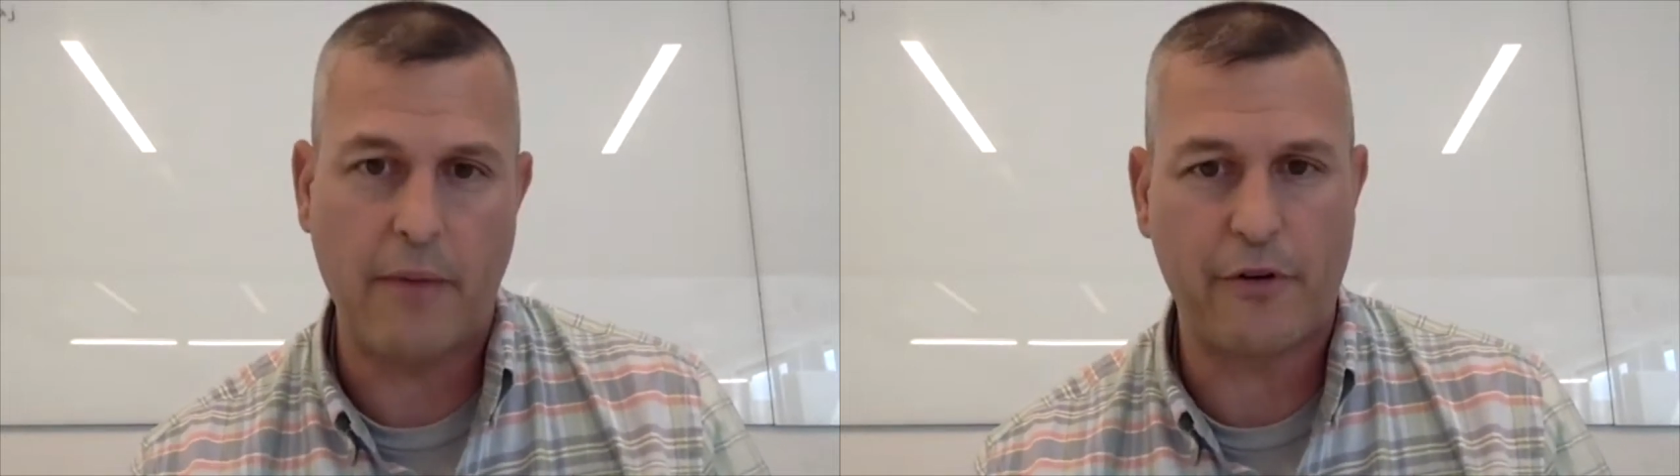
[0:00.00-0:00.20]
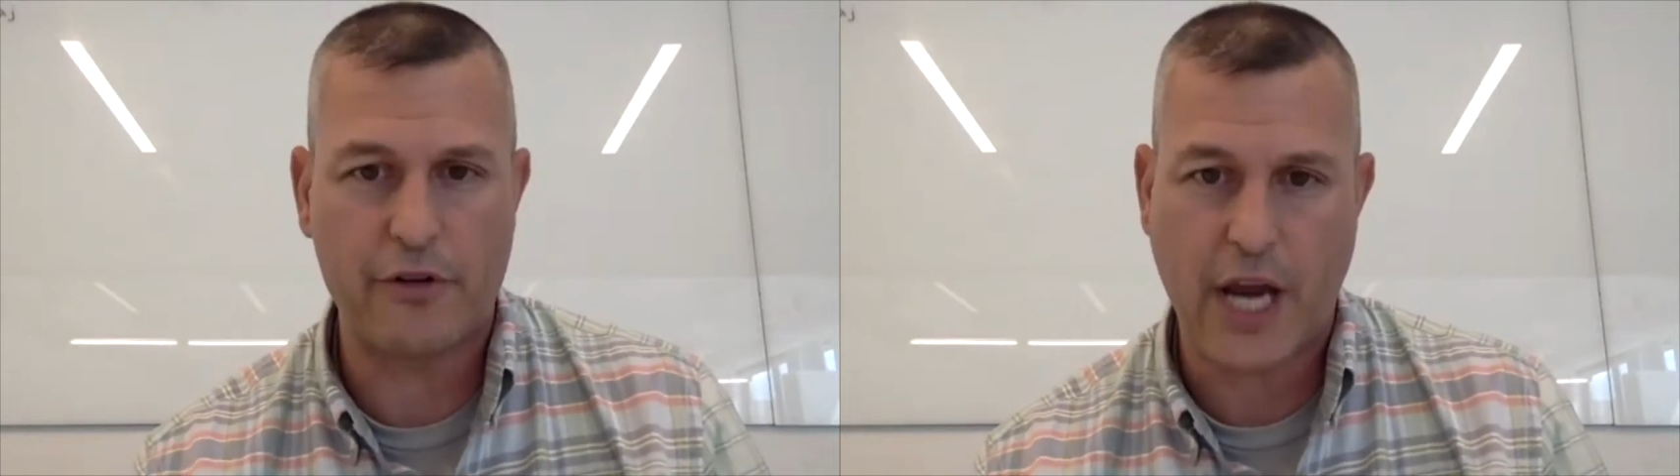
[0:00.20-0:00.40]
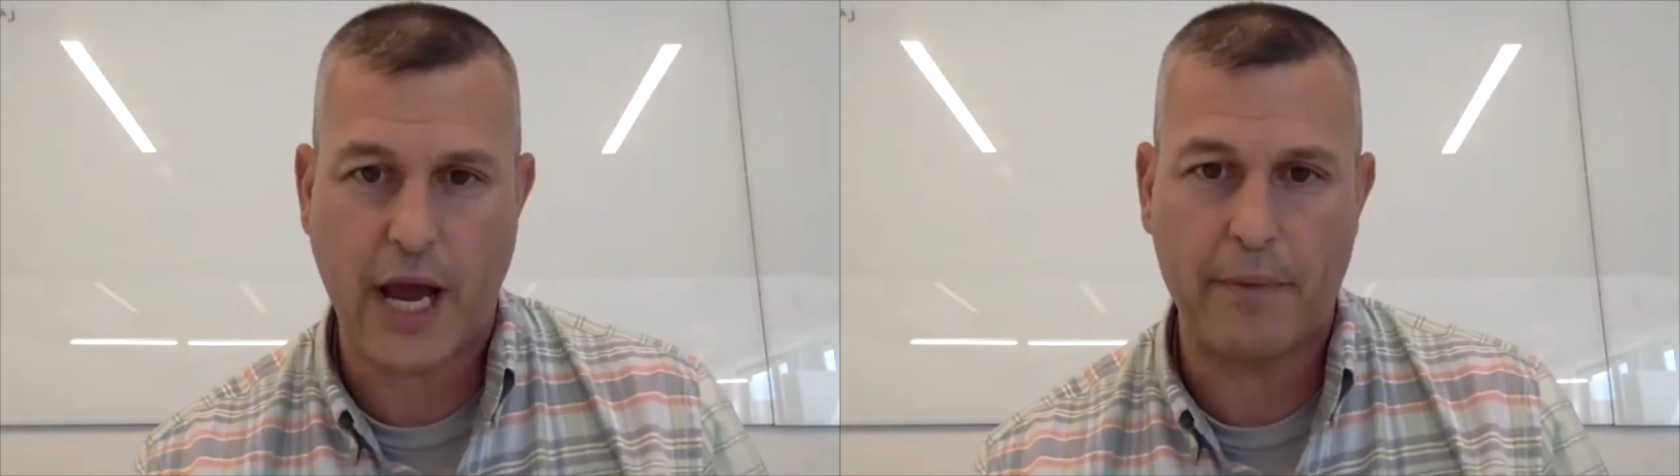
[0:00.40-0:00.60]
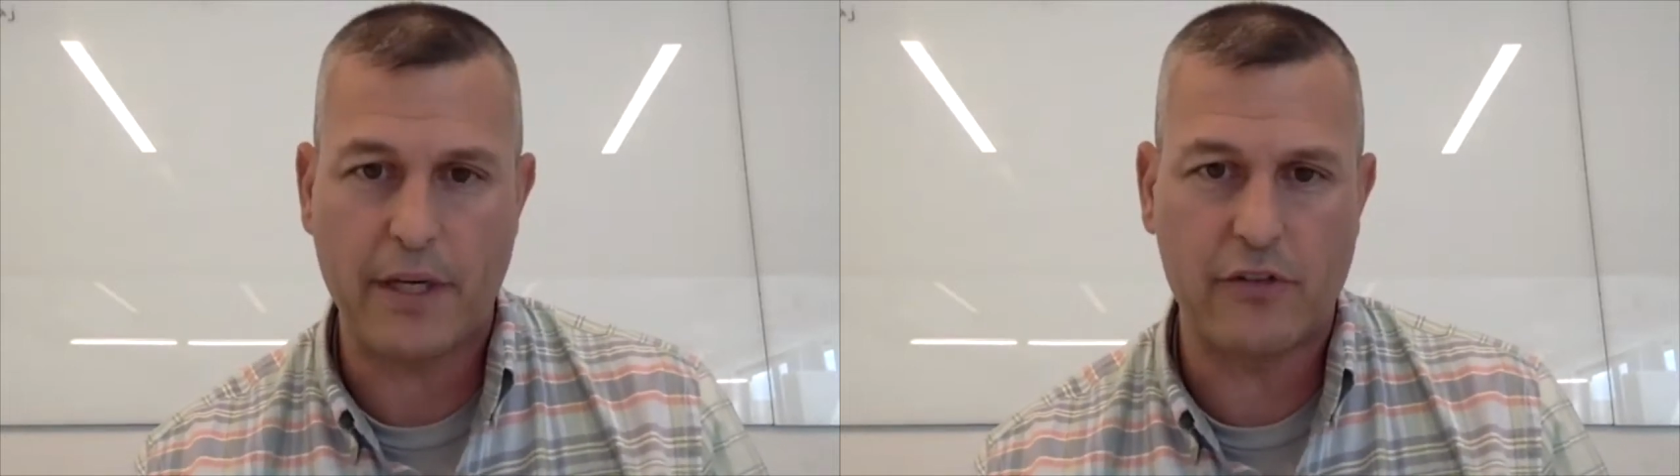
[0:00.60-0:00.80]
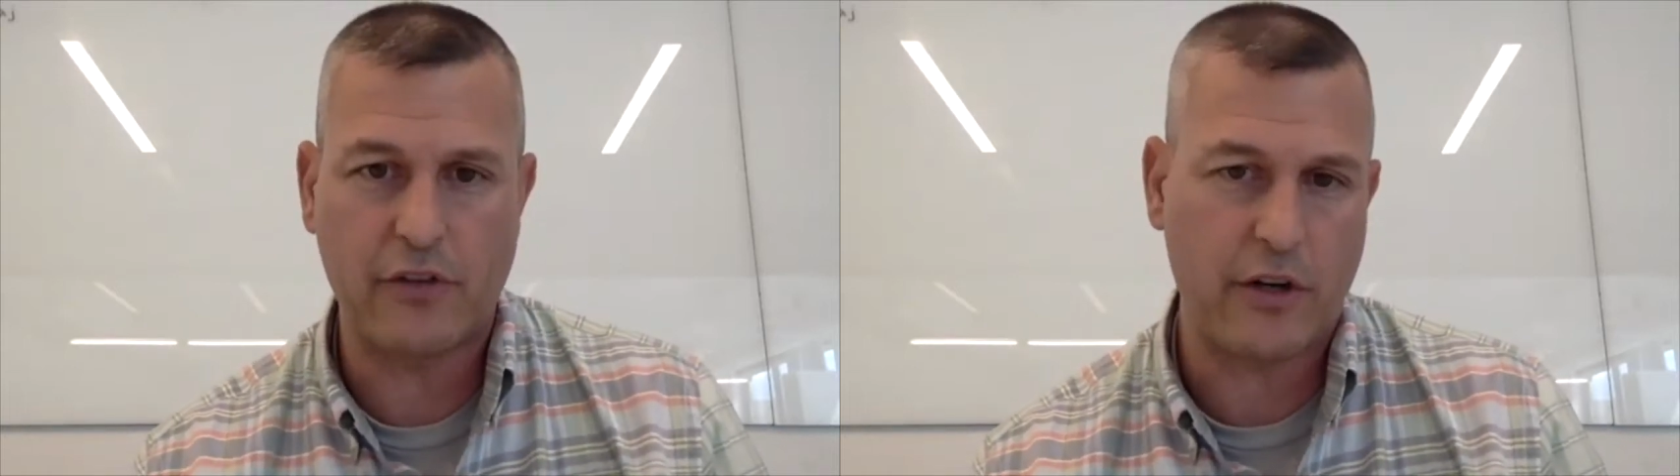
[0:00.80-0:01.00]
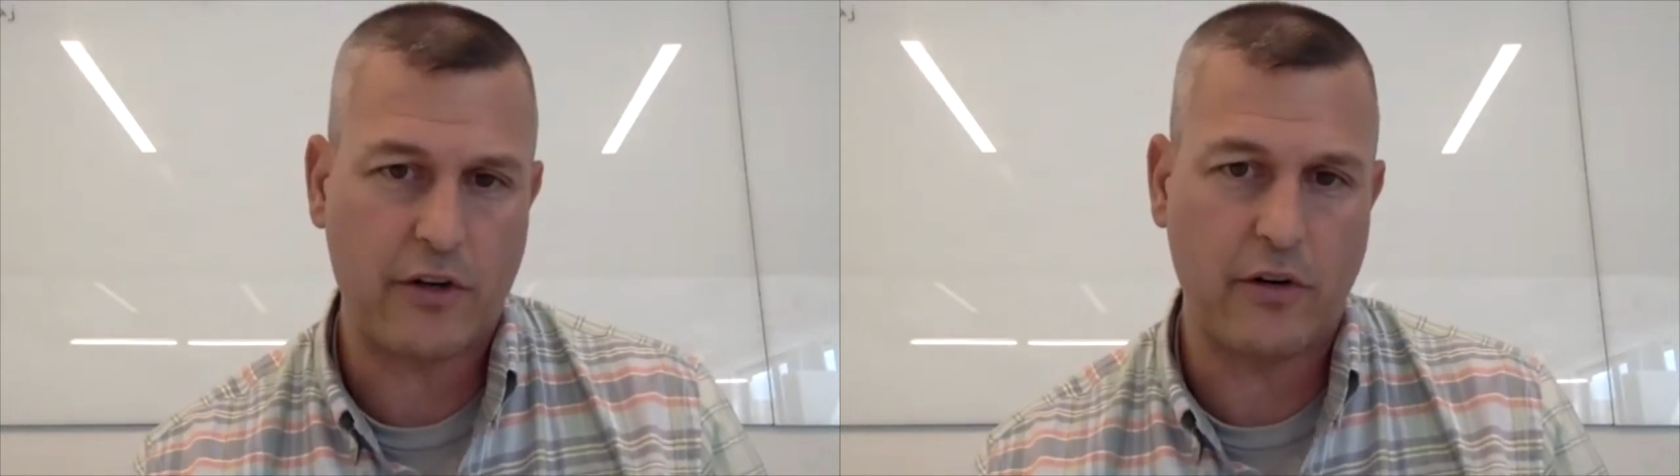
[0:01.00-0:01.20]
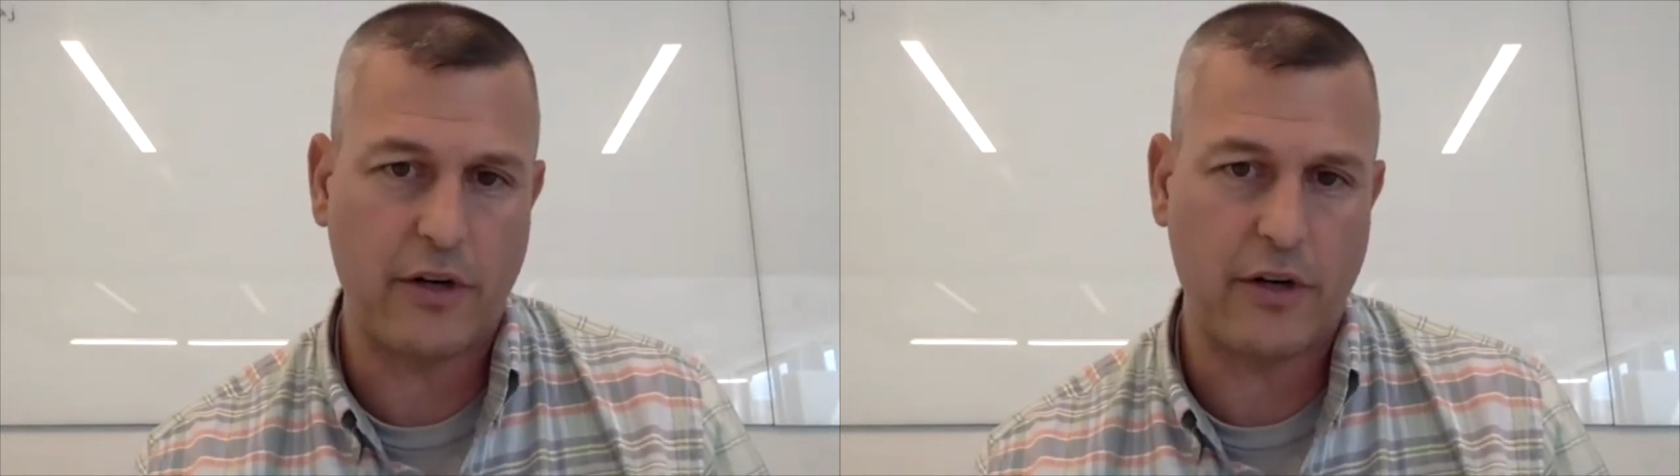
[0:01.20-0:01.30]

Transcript: first Japanese article,